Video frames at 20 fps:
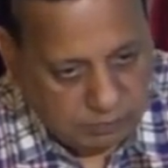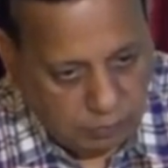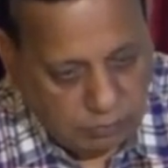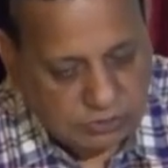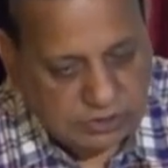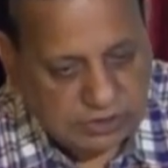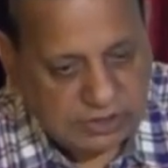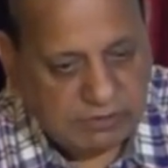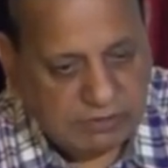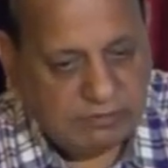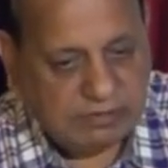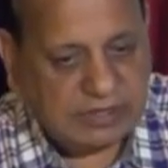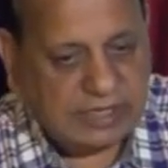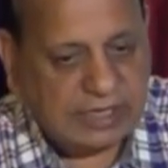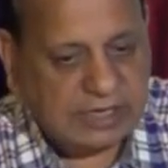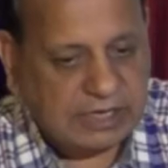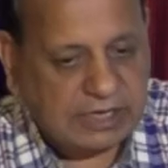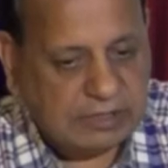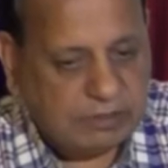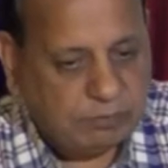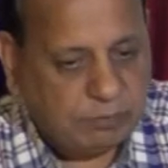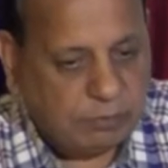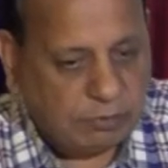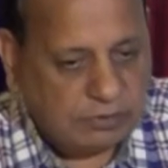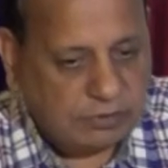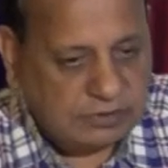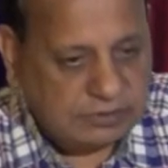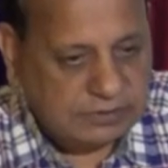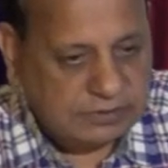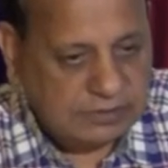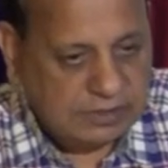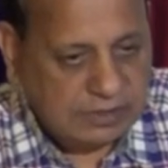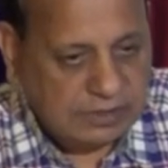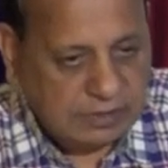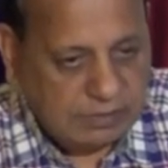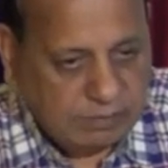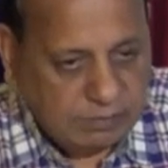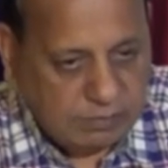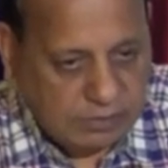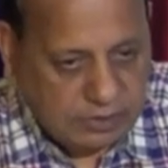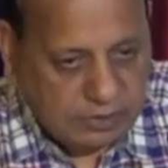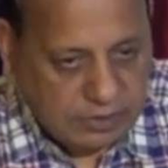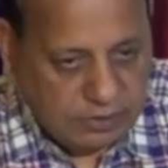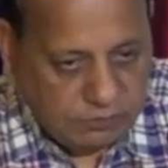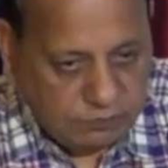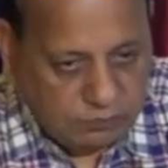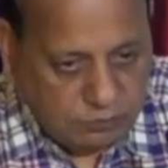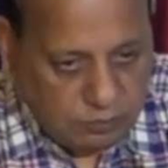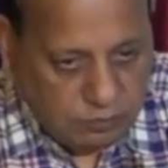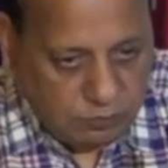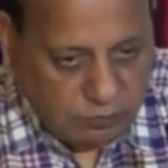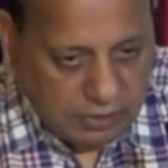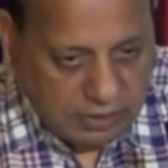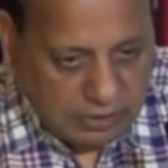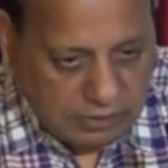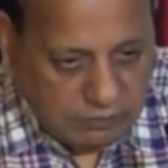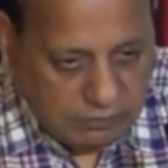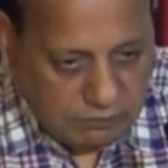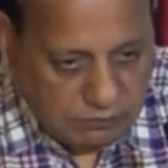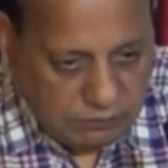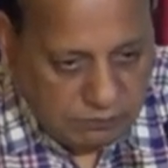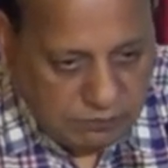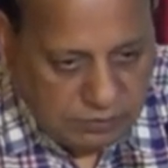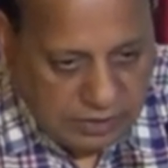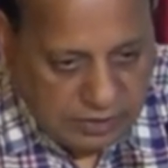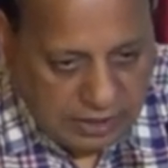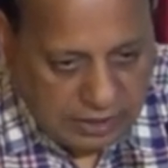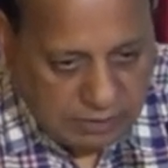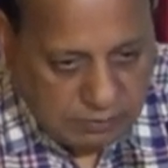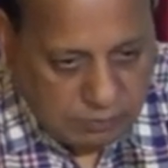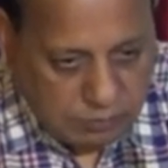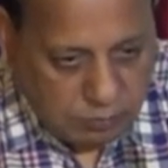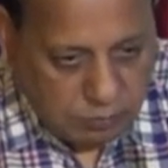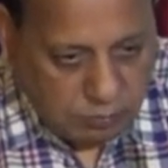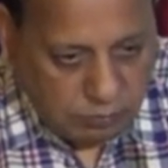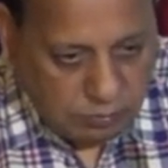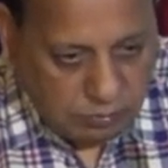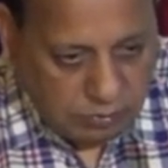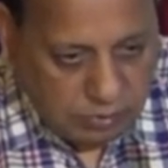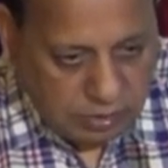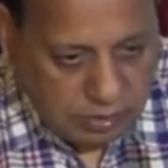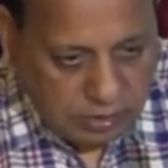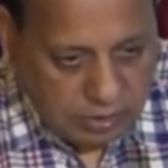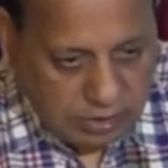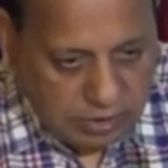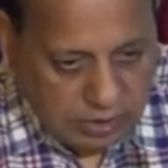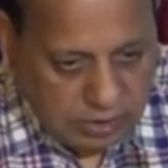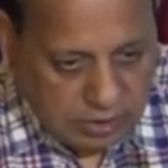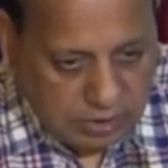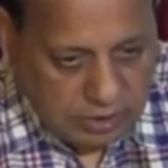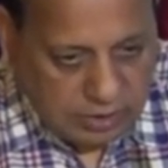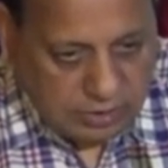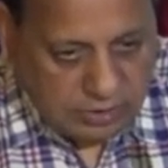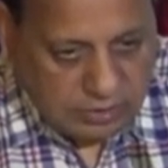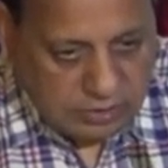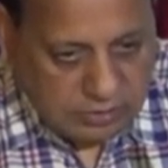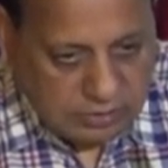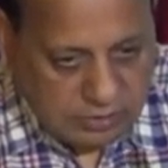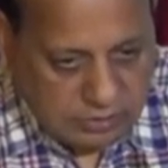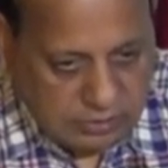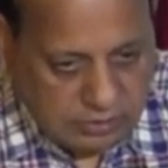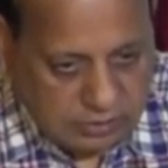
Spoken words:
positive and negative points. But if you look at VA ECMO, it